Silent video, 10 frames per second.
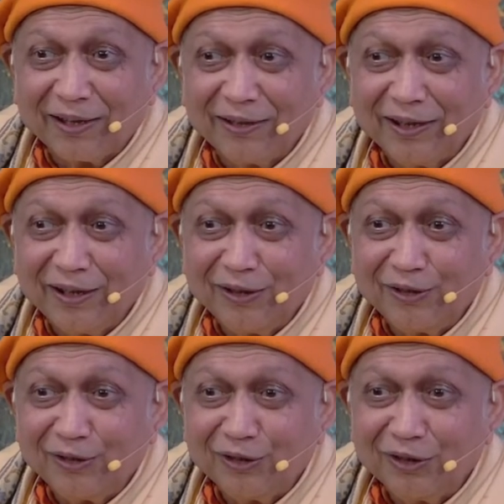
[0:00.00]
uh,
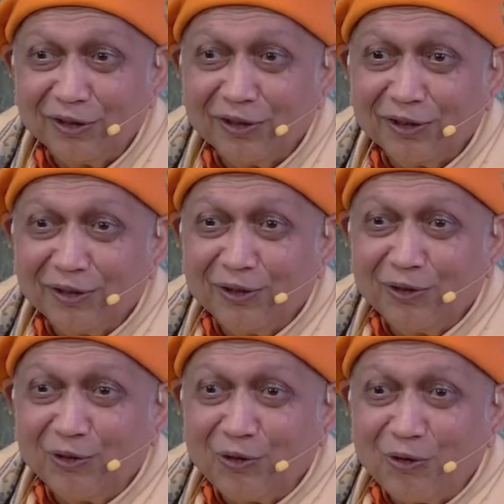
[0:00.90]
there is
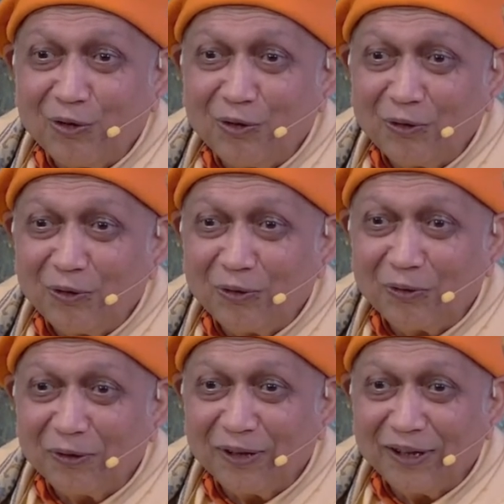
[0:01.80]

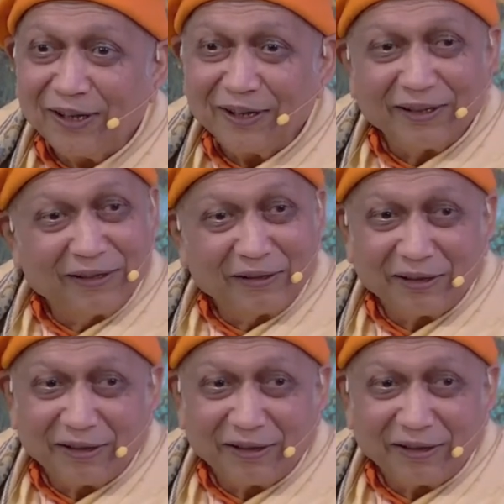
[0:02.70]
no